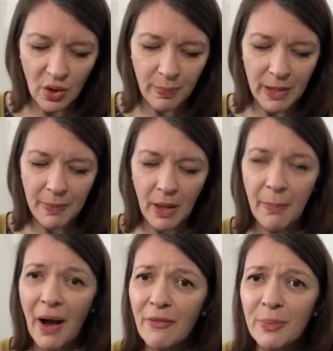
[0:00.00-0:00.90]
people.
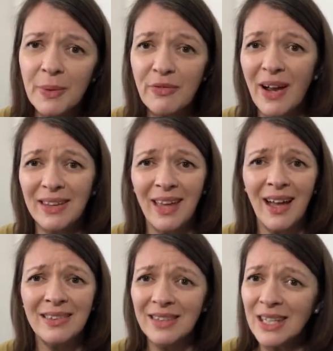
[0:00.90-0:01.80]
Apart from the fact
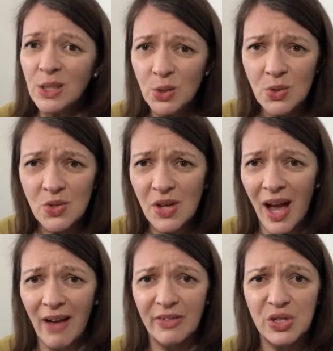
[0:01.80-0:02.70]
that they used to
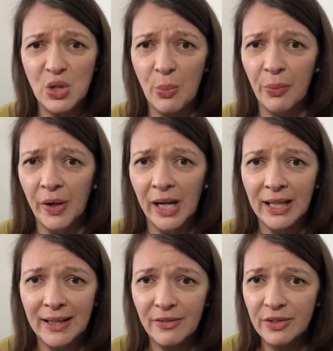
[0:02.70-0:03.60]
have a shop where I
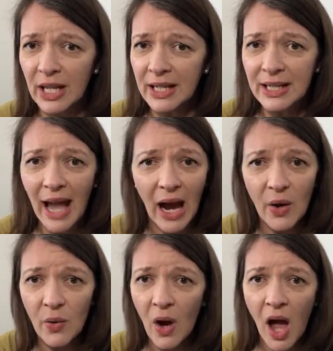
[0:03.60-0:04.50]
lived, and
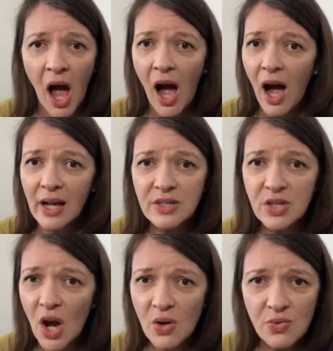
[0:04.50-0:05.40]
now I
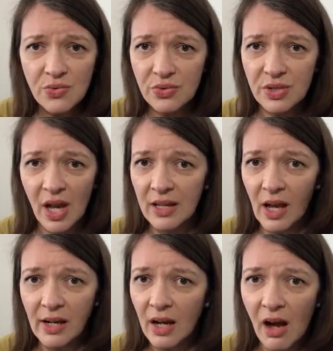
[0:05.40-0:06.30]
don't.
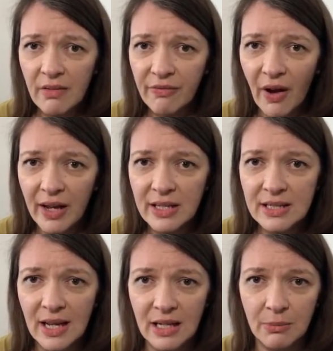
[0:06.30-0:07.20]
I can't find
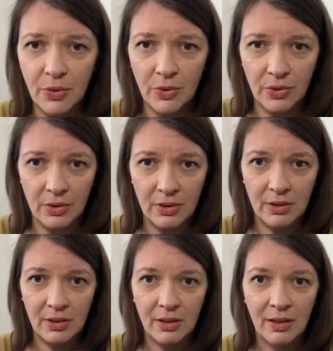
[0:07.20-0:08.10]
it anymore.
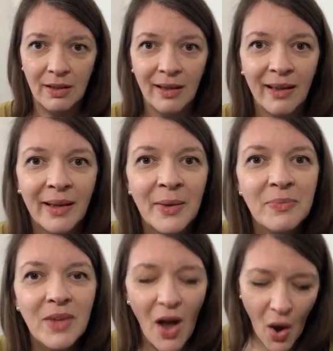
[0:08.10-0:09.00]

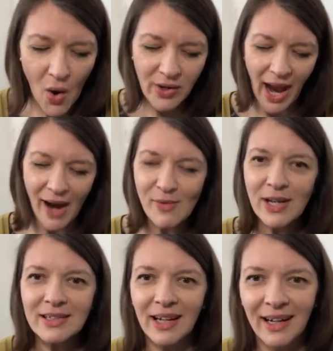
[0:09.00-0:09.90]
Oh,
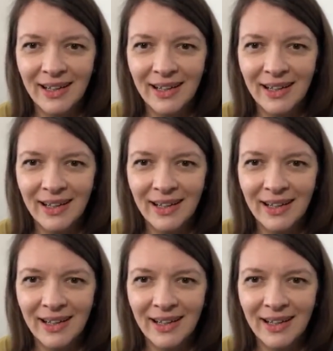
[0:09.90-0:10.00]
Karen!